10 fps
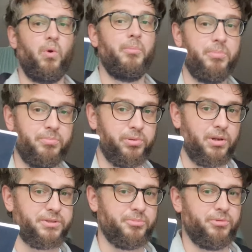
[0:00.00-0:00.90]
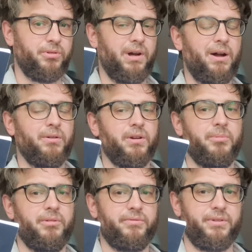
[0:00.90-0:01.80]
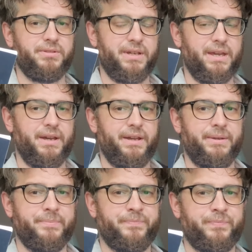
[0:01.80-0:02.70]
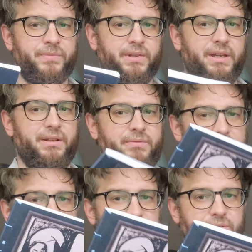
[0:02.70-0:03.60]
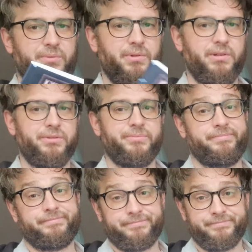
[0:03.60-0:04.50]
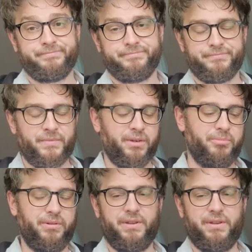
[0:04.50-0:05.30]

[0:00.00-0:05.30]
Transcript: one possible outcome of using AI in a fictional world. But if